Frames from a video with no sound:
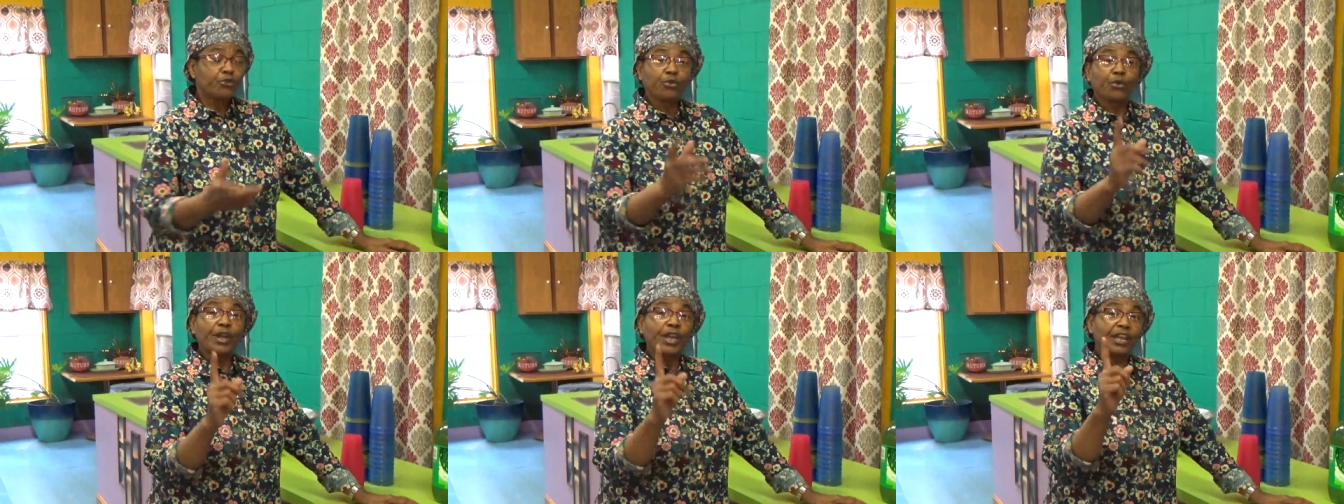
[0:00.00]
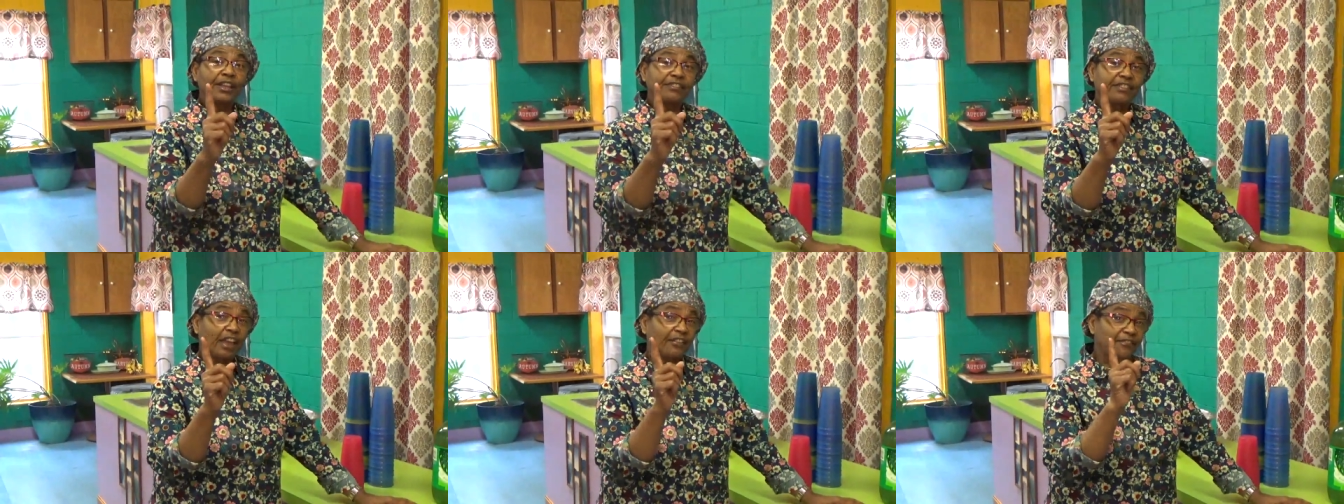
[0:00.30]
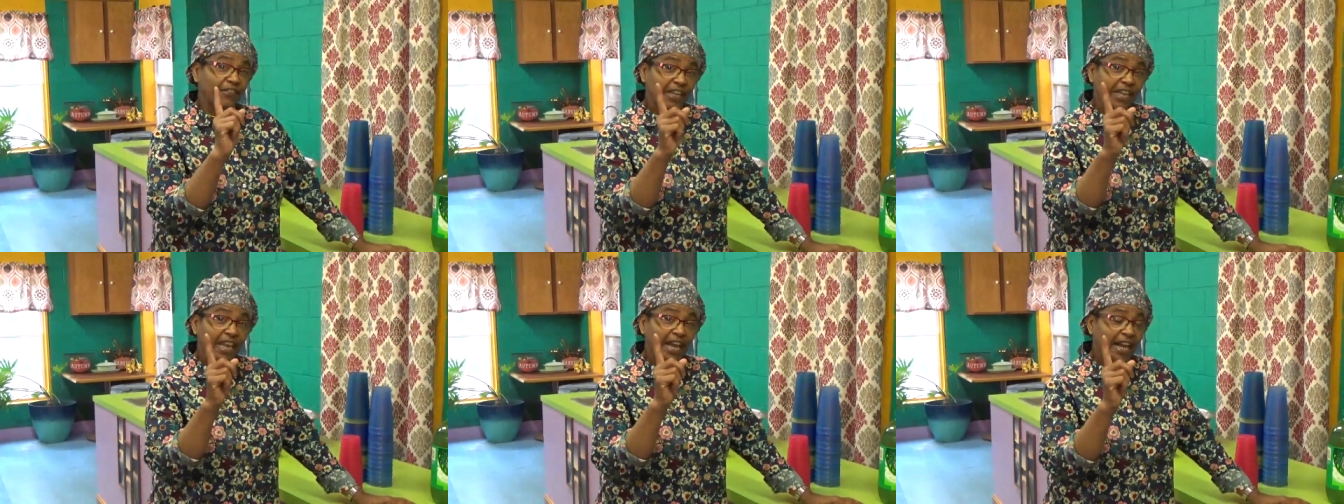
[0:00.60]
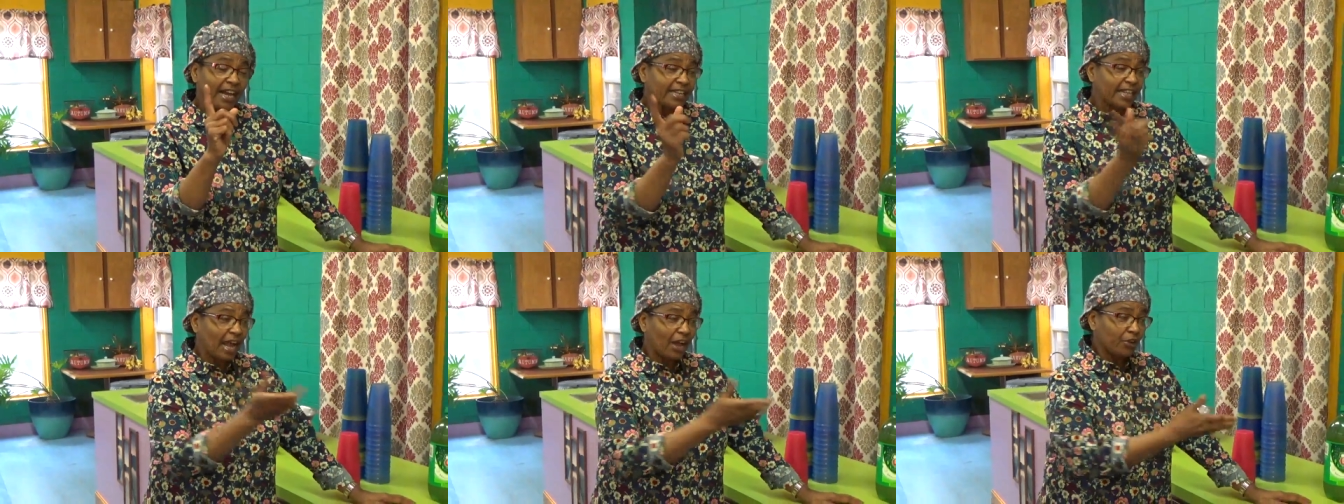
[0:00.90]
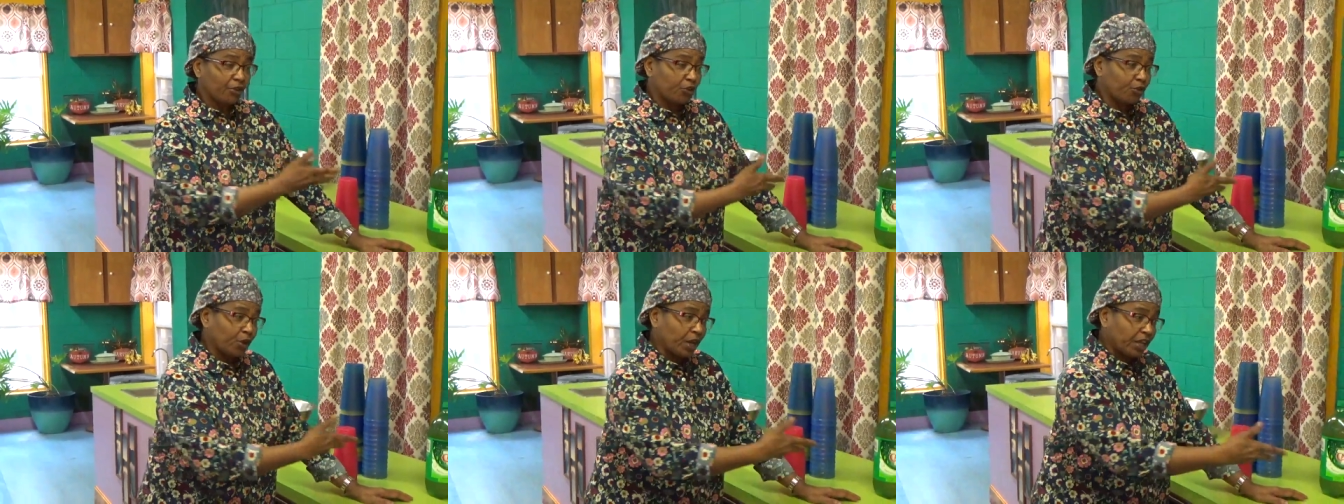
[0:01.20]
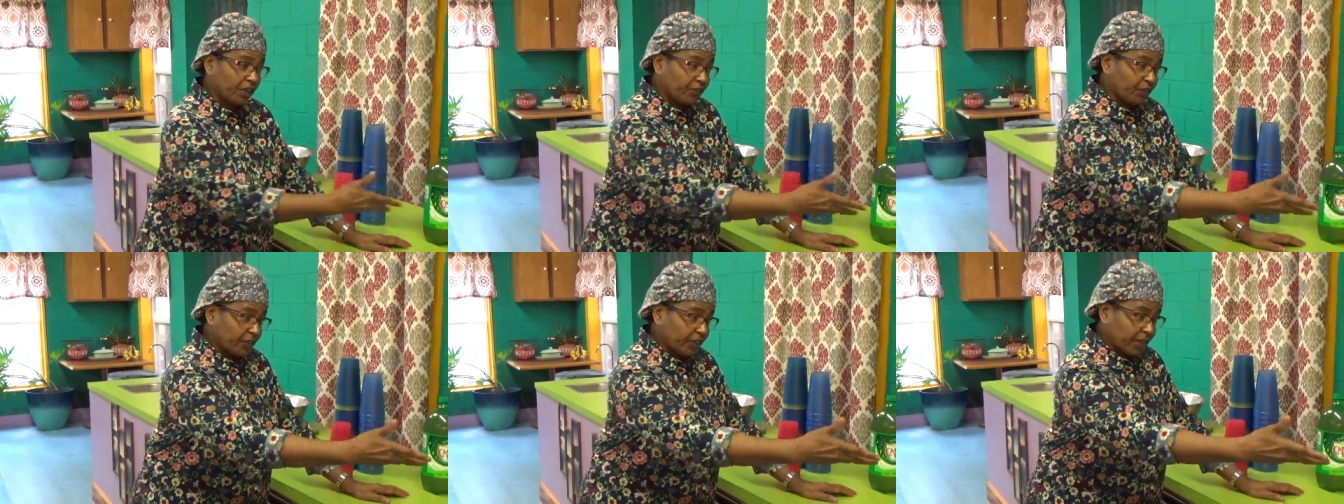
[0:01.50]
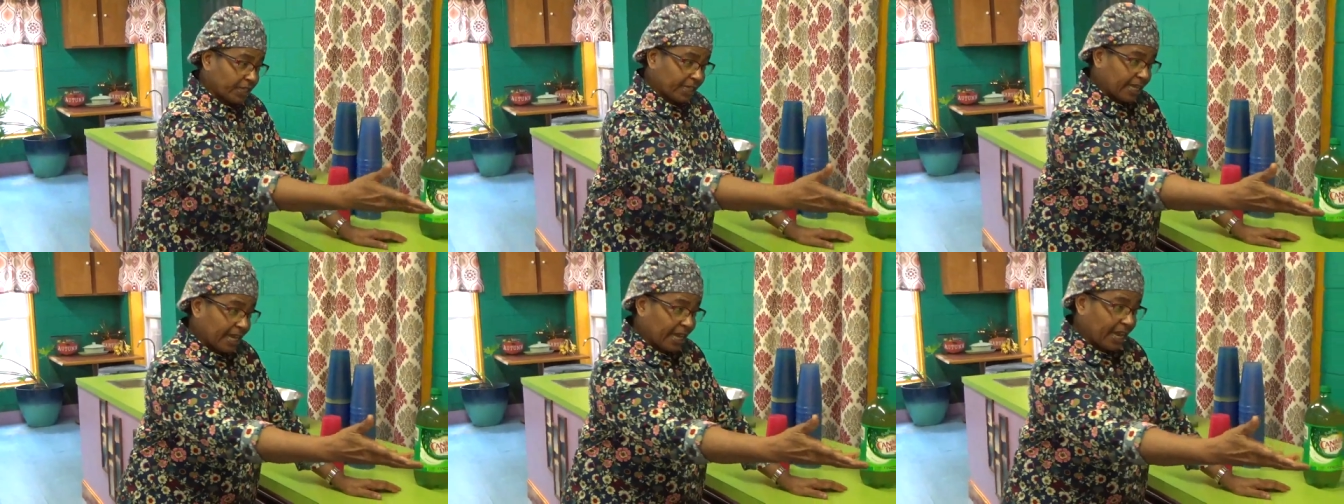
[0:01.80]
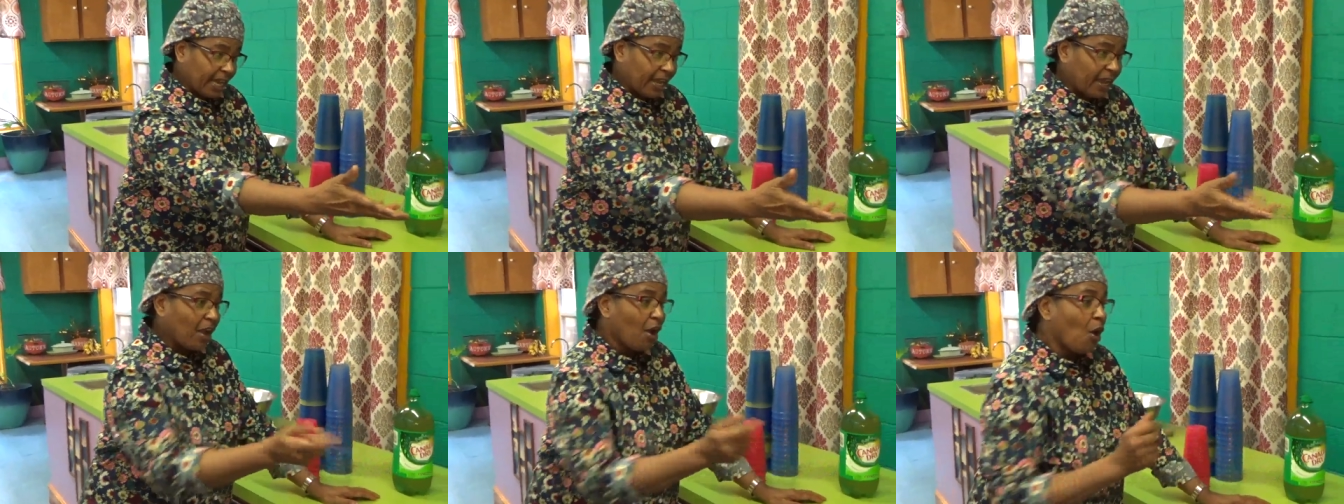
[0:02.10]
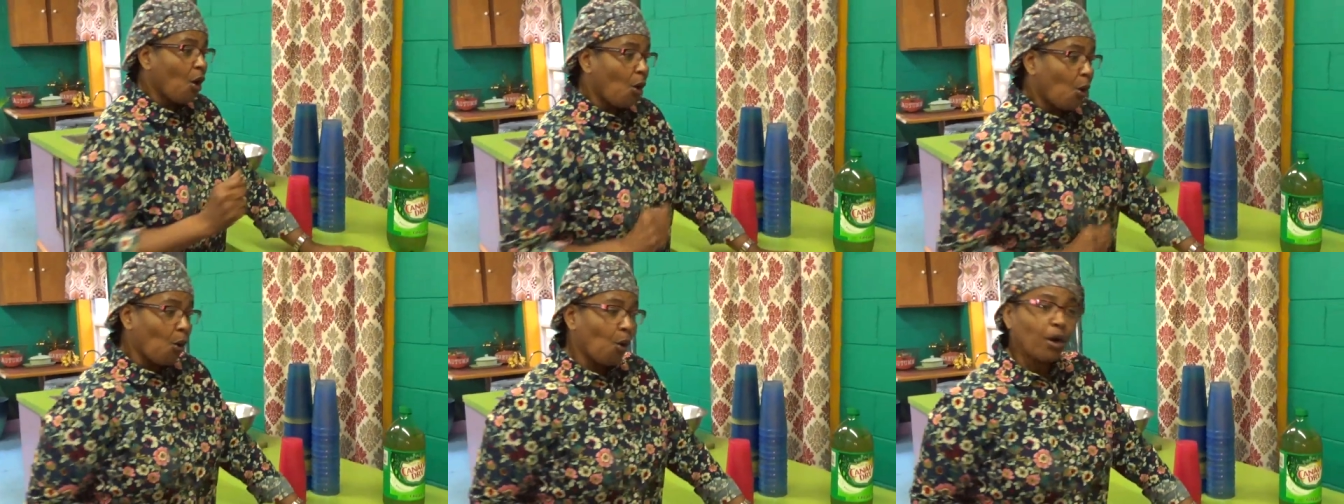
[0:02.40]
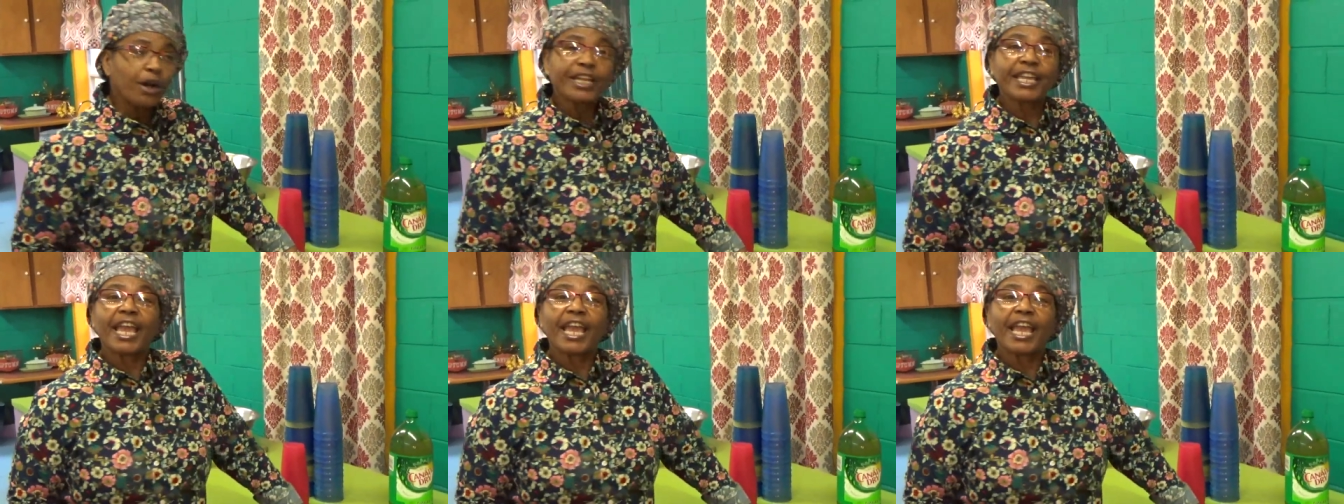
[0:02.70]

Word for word: drinks, I forgot, our drinks for the day or